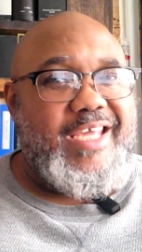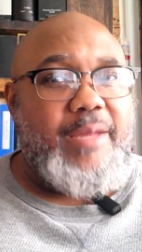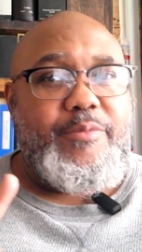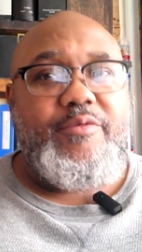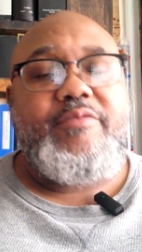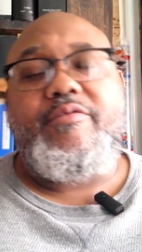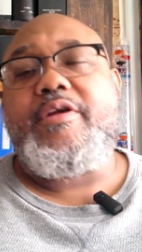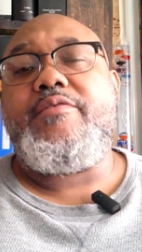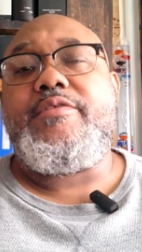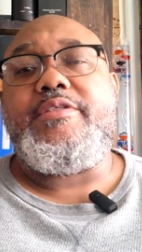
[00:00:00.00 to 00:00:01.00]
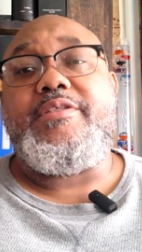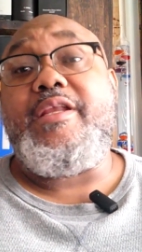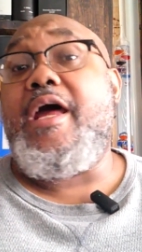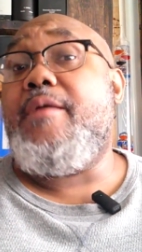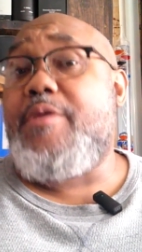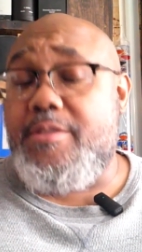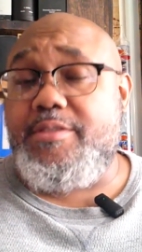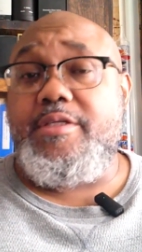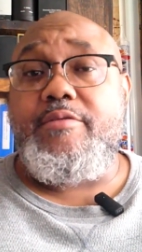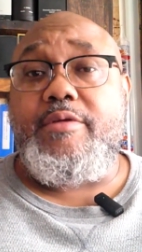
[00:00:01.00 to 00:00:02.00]
the top three fragrances that I'm
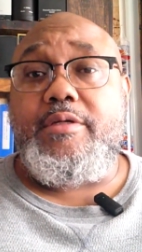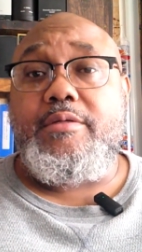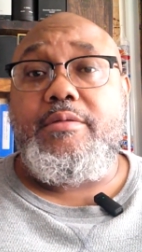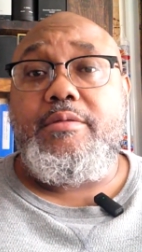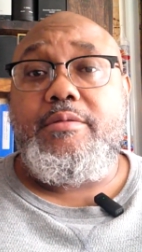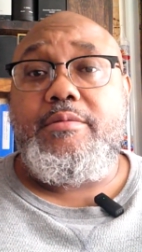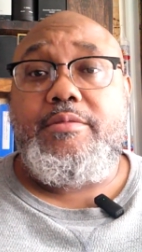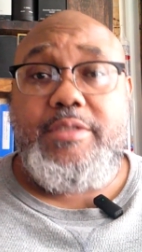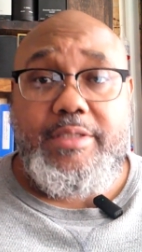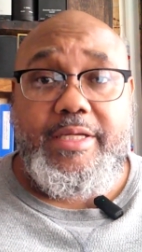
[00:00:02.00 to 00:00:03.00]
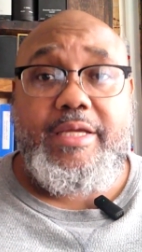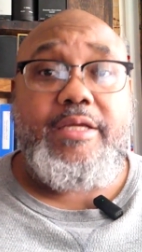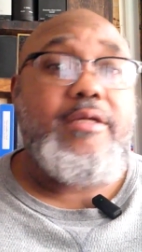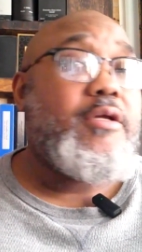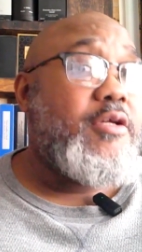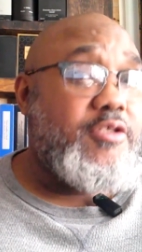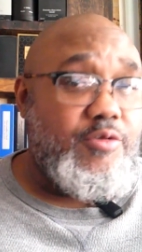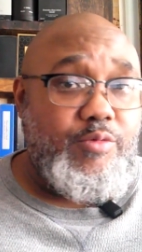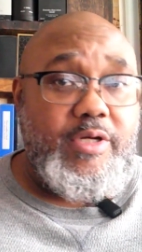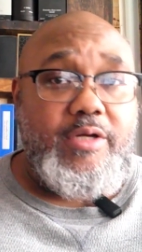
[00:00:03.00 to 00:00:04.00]
considering today
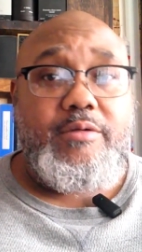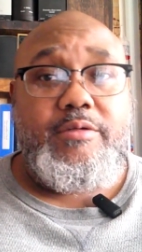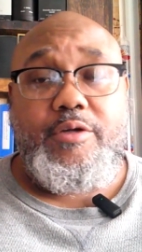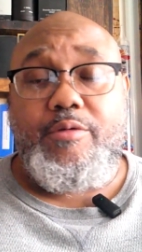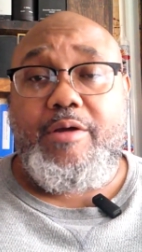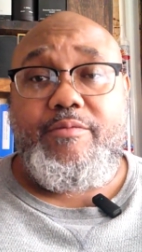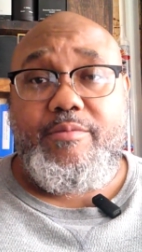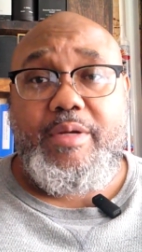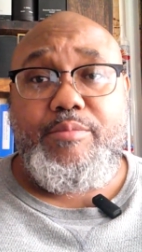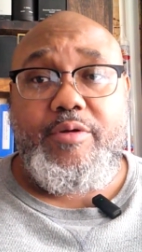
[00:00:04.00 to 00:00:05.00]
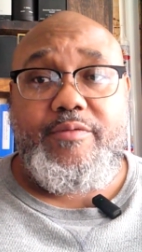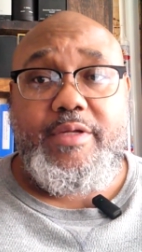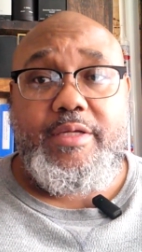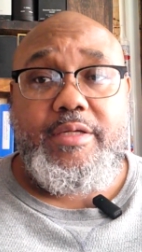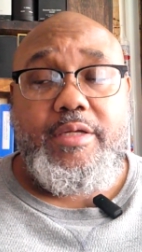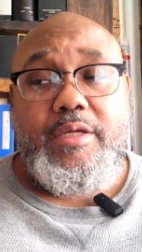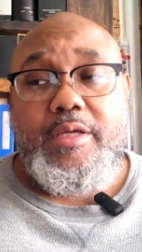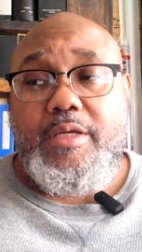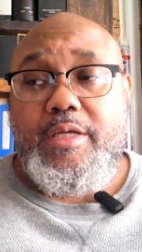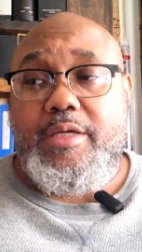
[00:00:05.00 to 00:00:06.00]
to wear to go out for my birthday.
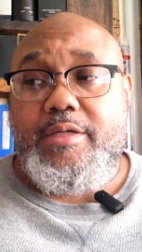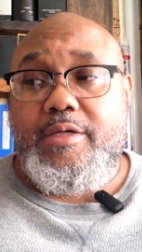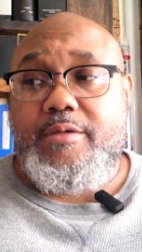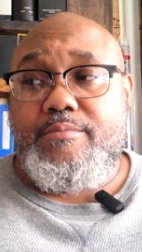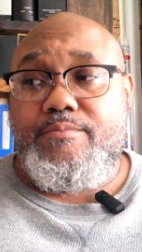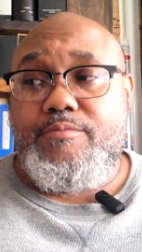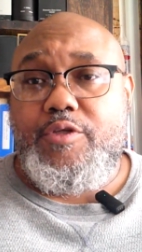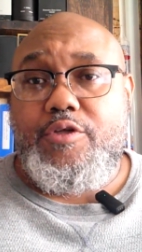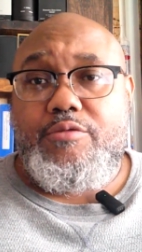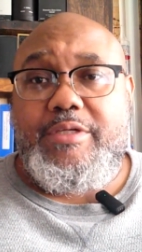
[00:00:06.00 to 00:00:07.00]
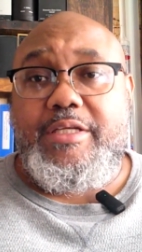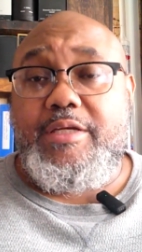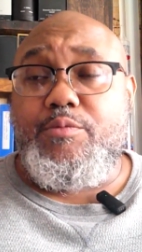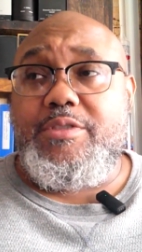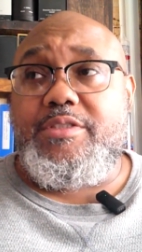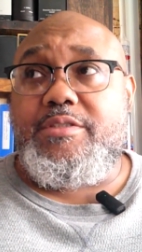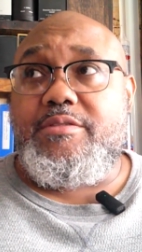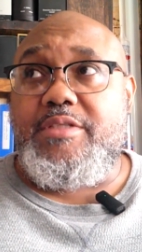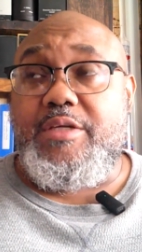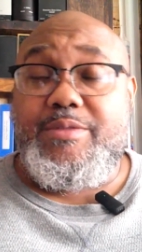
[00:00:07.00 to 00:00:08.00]
And um, you know, it, it was
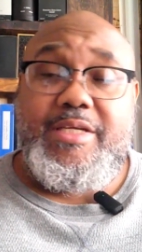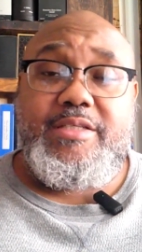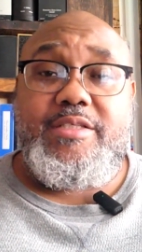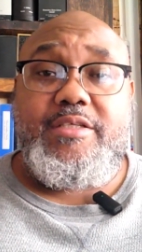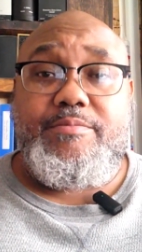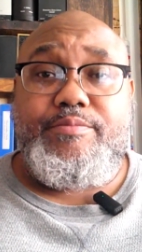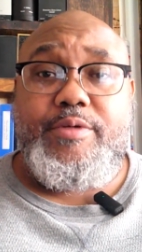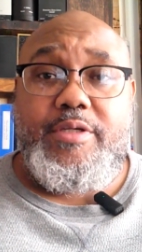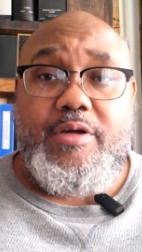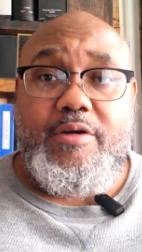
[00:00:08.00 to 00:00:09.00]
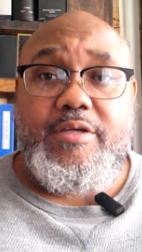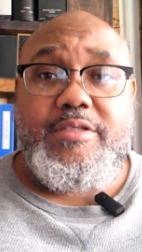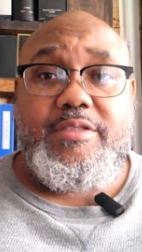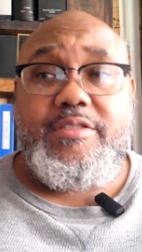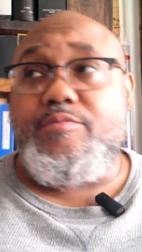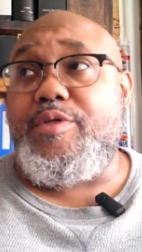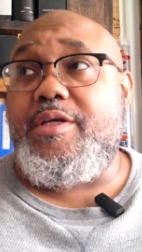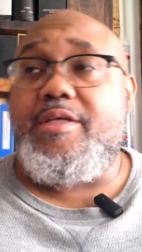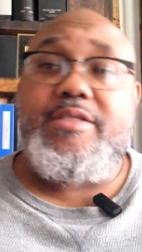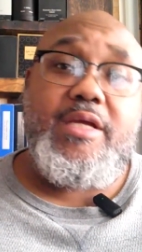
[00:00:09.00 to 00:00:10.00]
it was actually a pretty hard decision
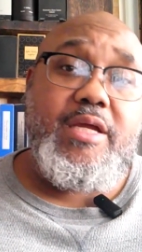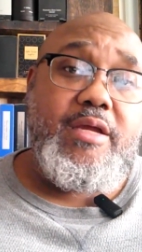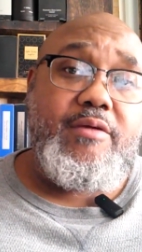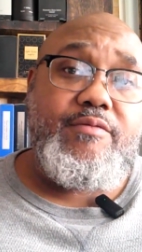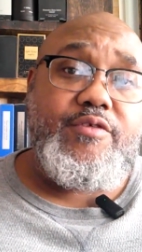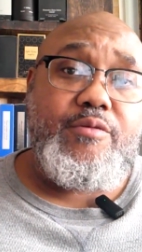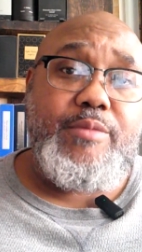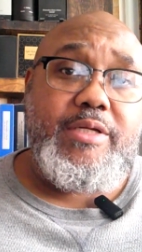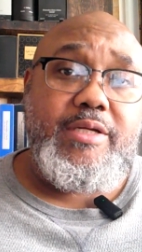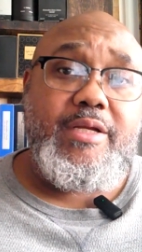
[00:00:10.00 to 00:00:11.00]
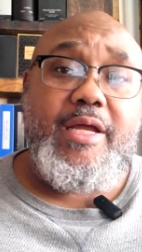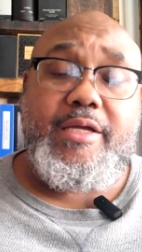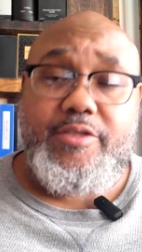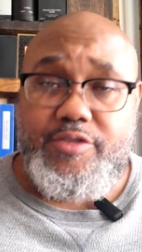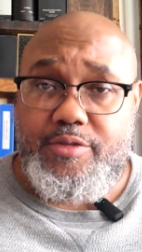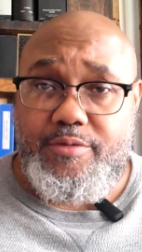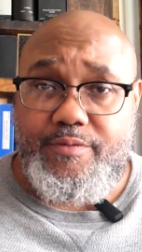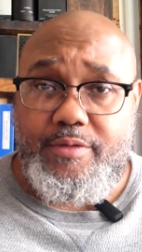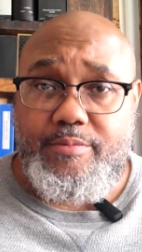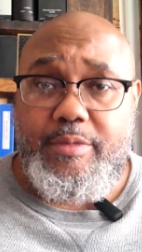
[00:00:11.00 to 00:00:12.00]
because I have so many that I can
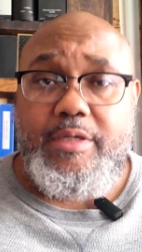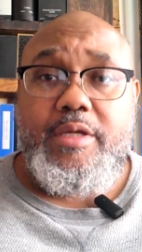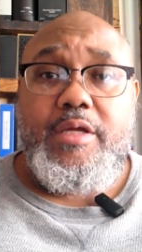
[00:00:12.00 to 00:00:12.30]
choose from.